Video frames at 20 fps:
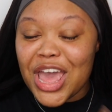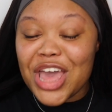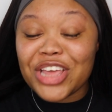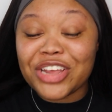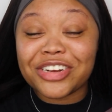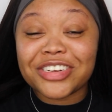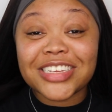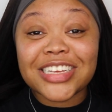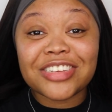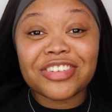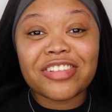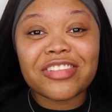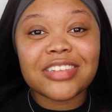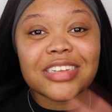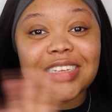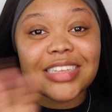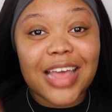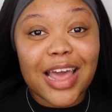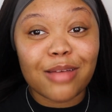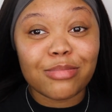your skin just
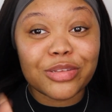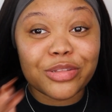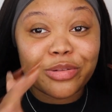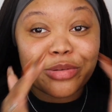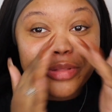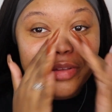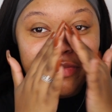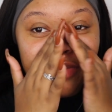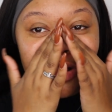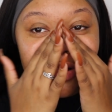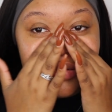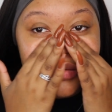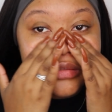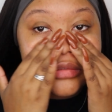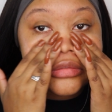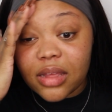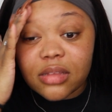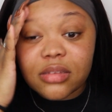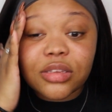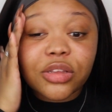looks absolutely flawless.
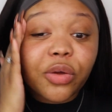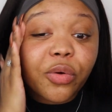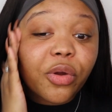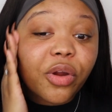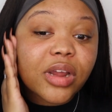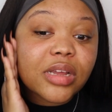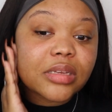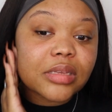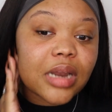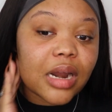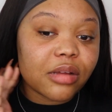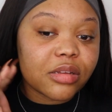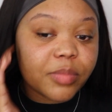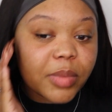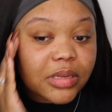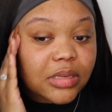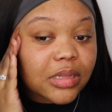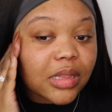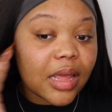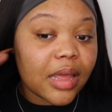It's so crazy that I was
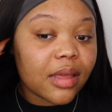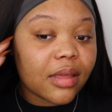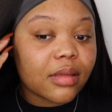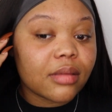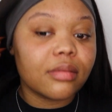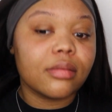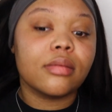about to like